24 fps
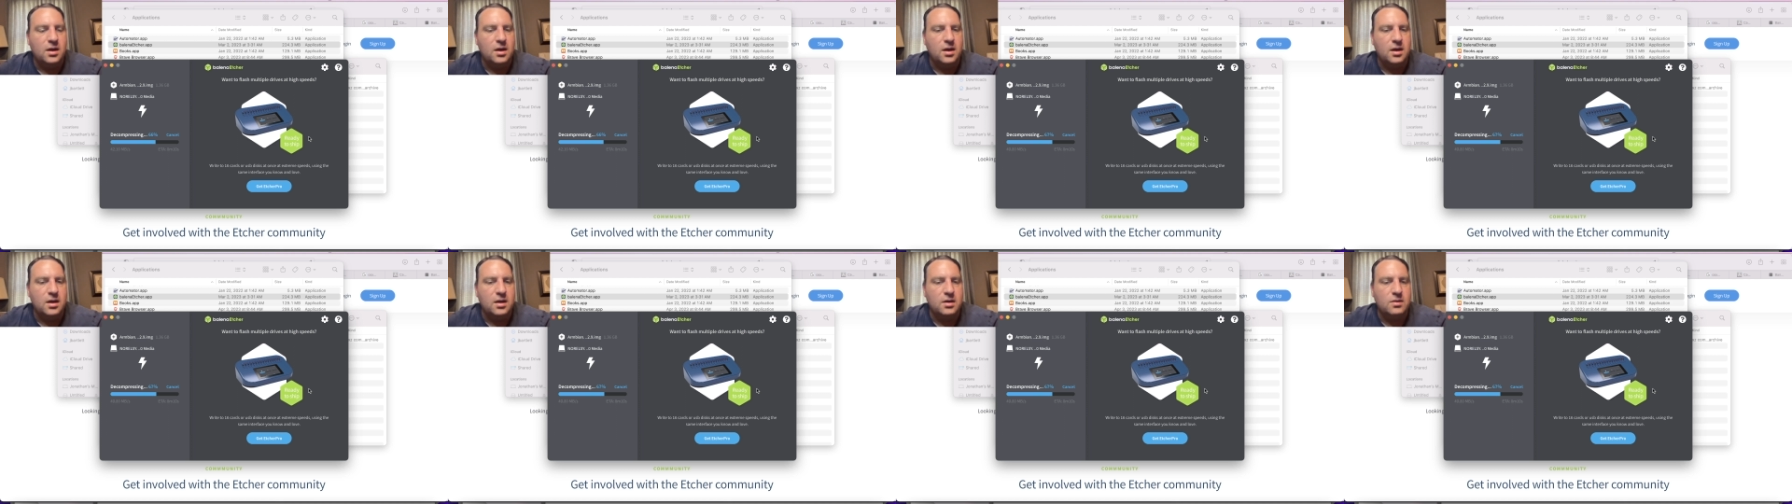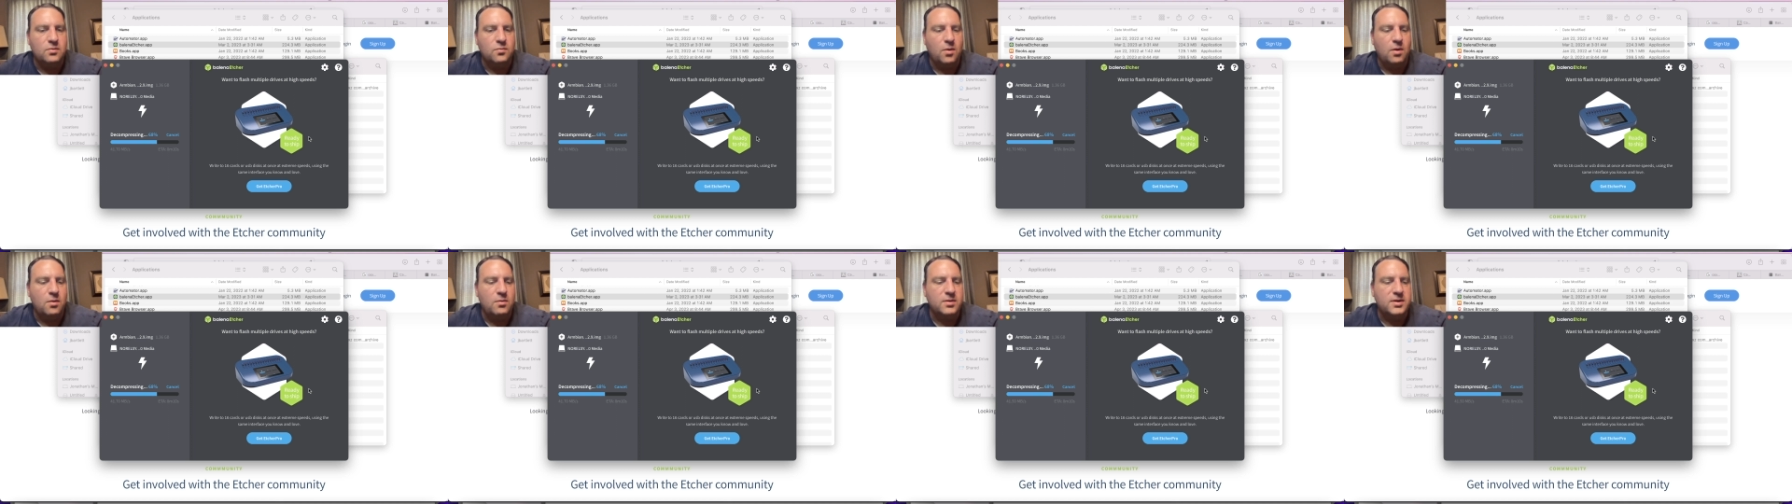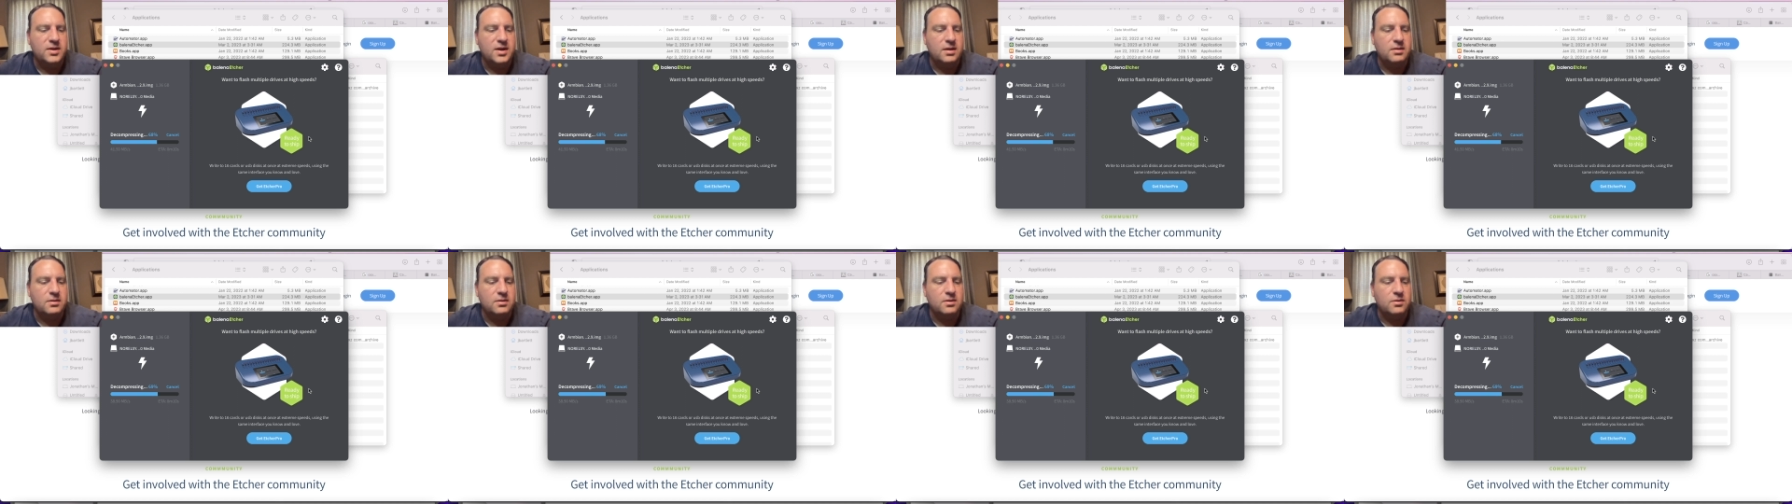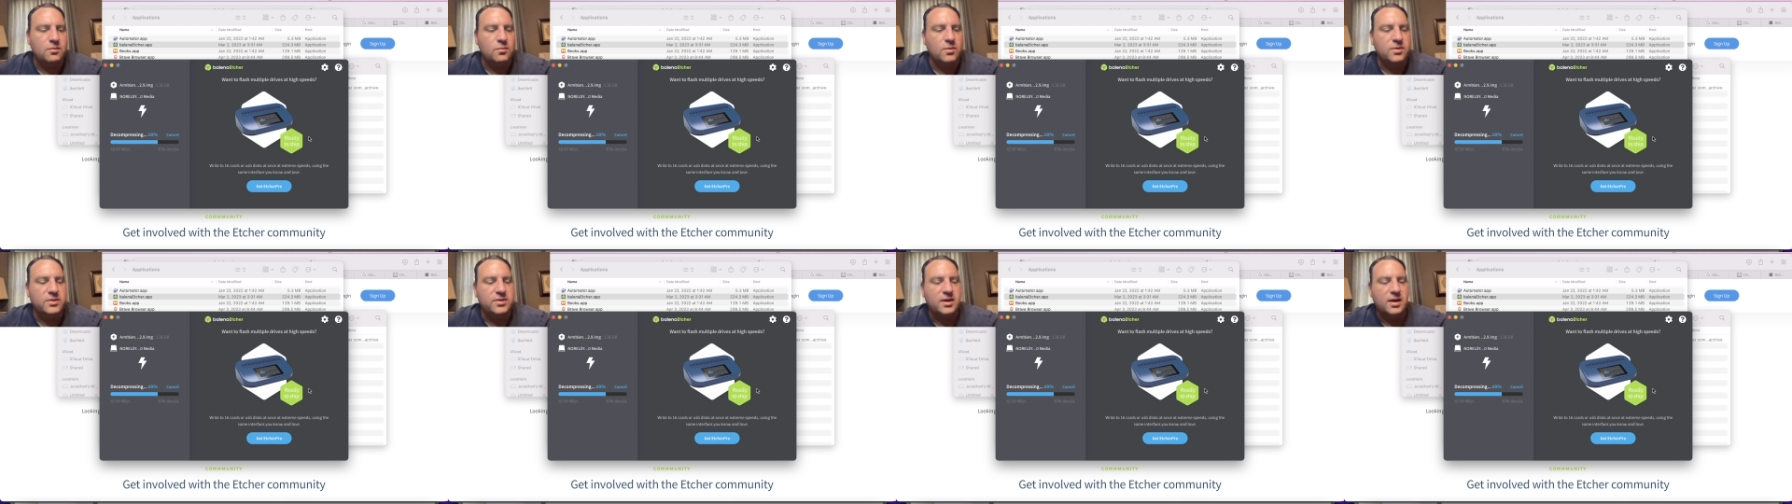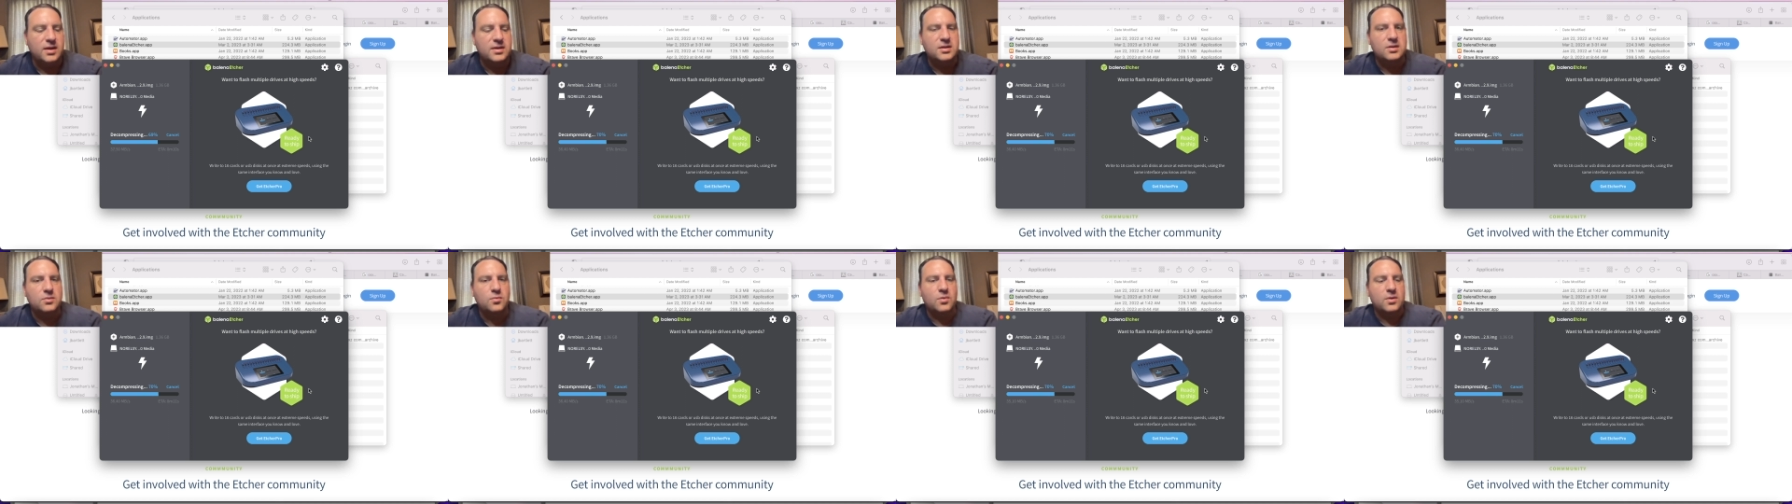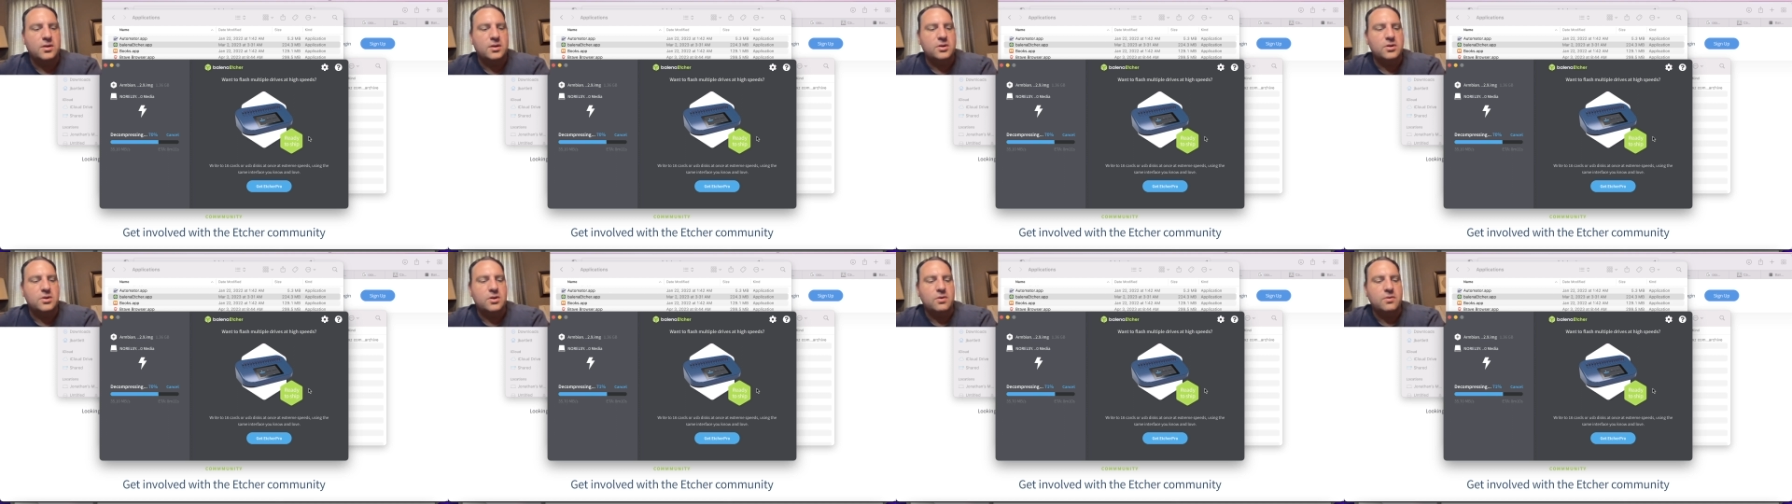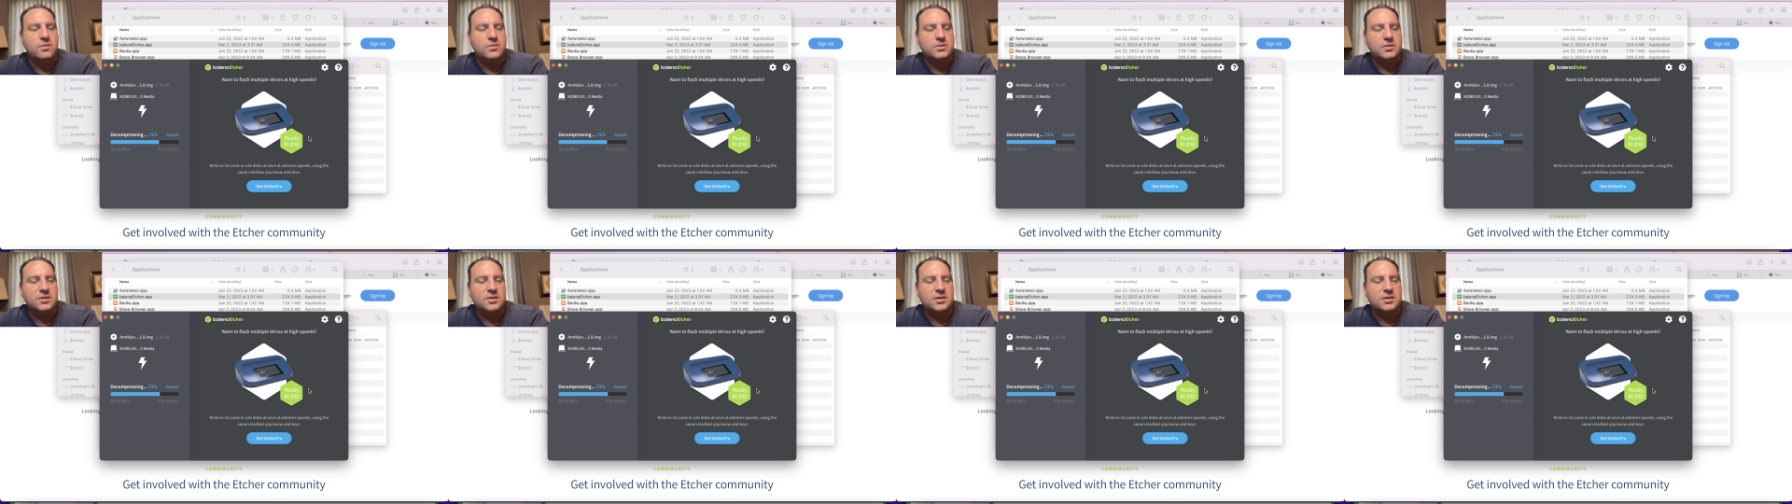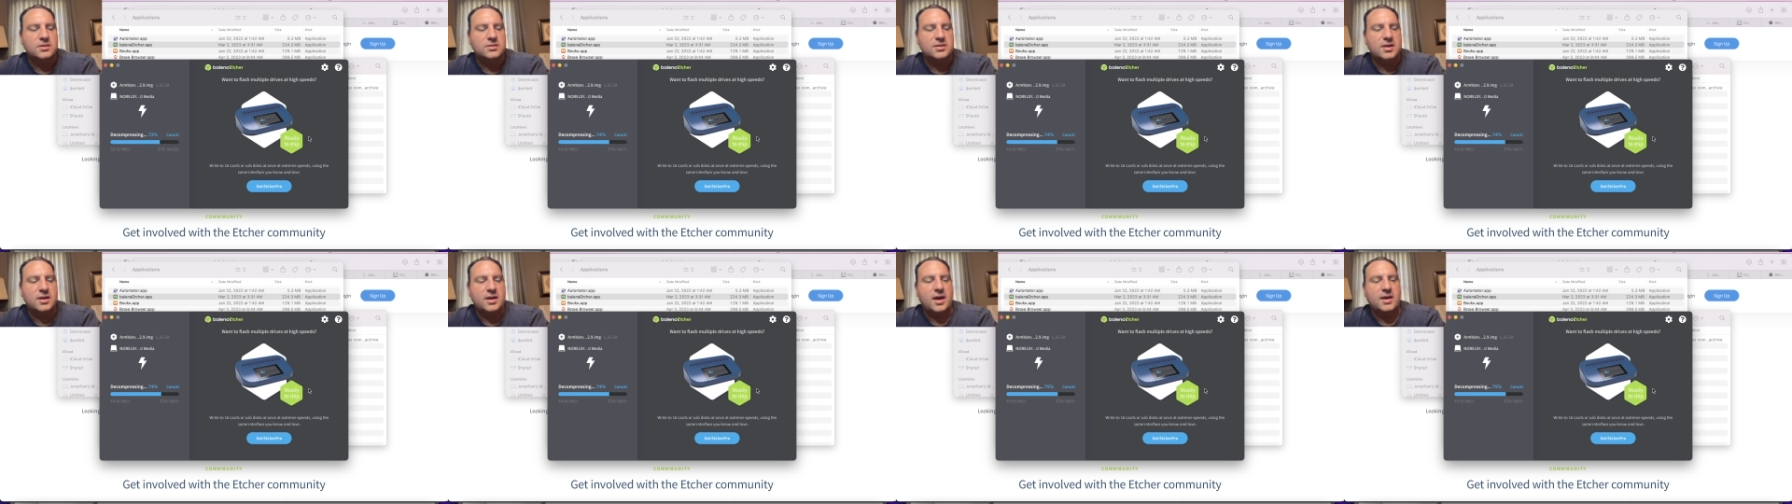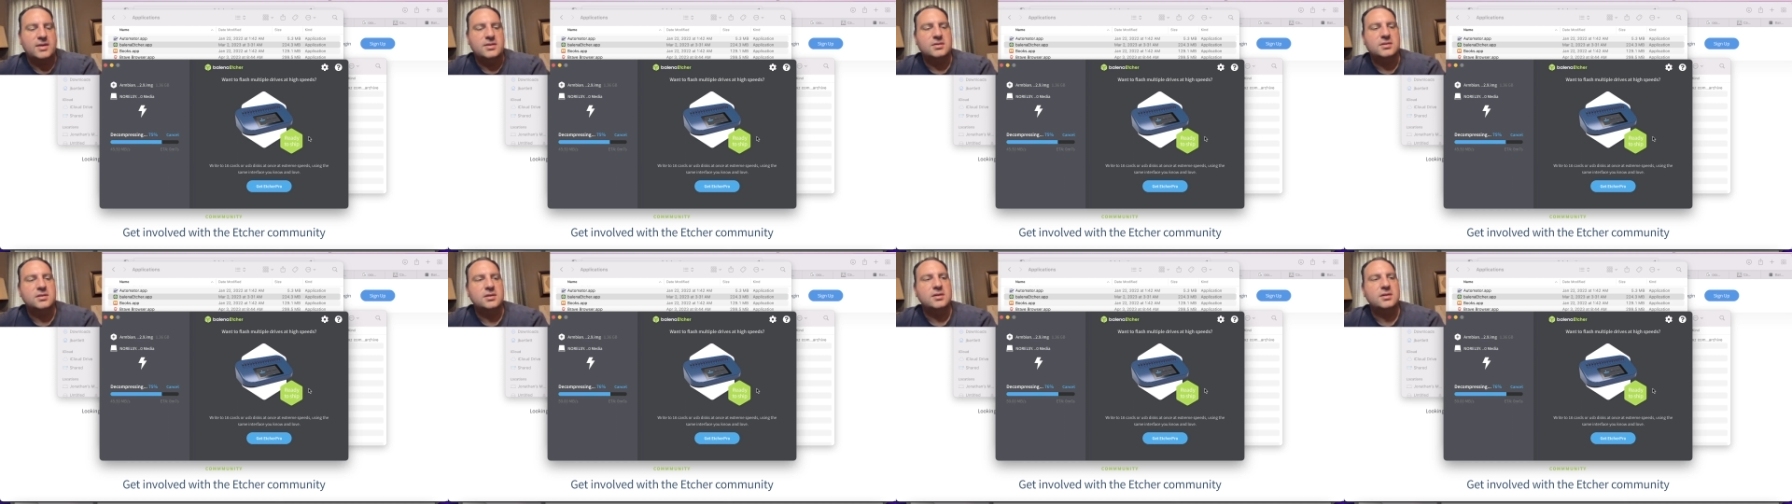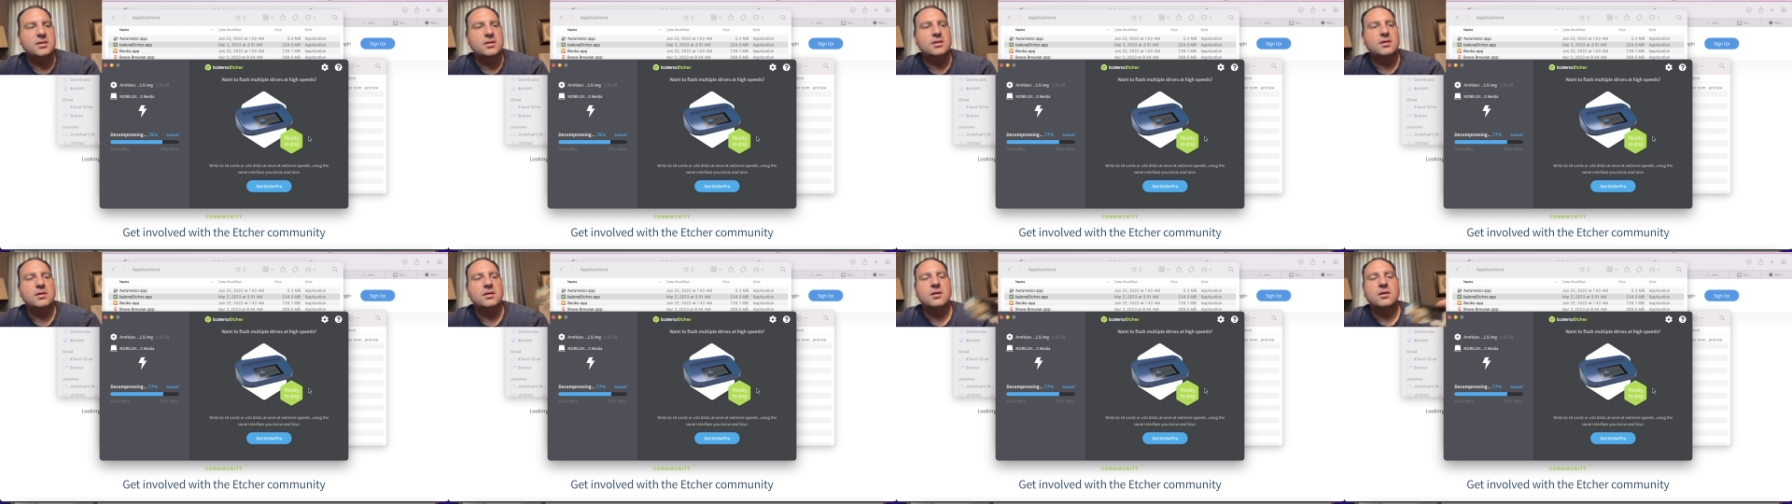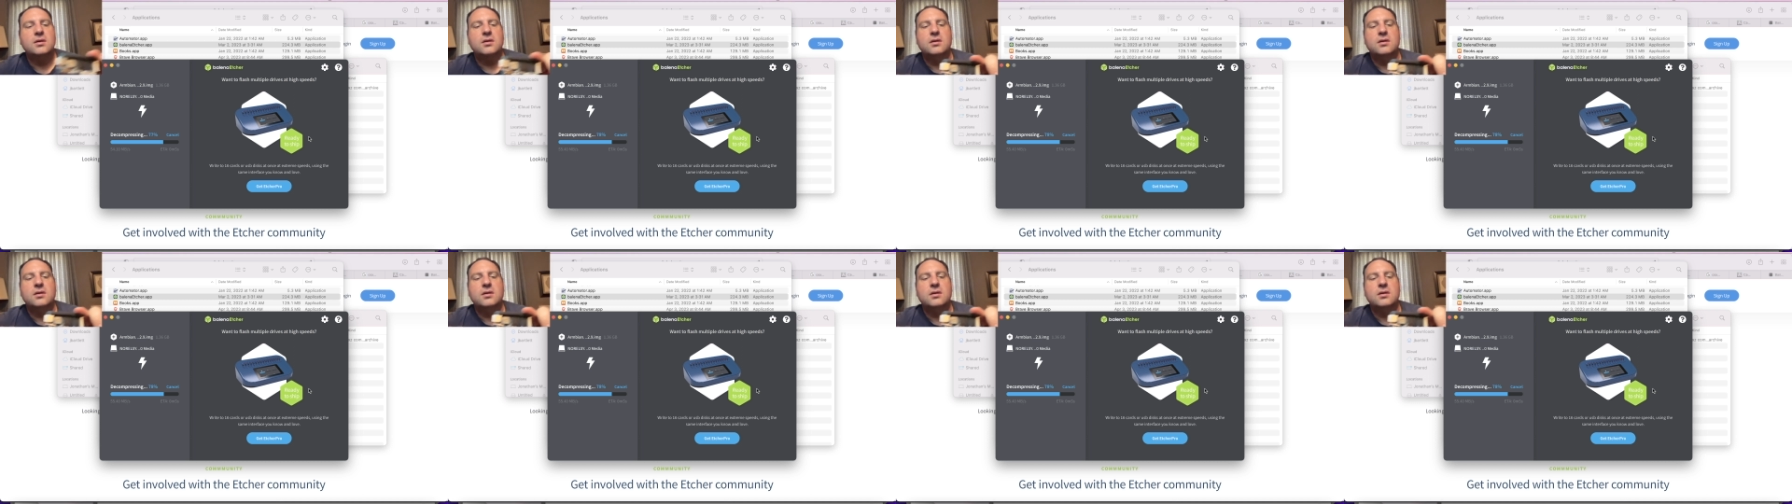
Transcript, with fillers: And while we're downloading, one thing I did want to note is that I did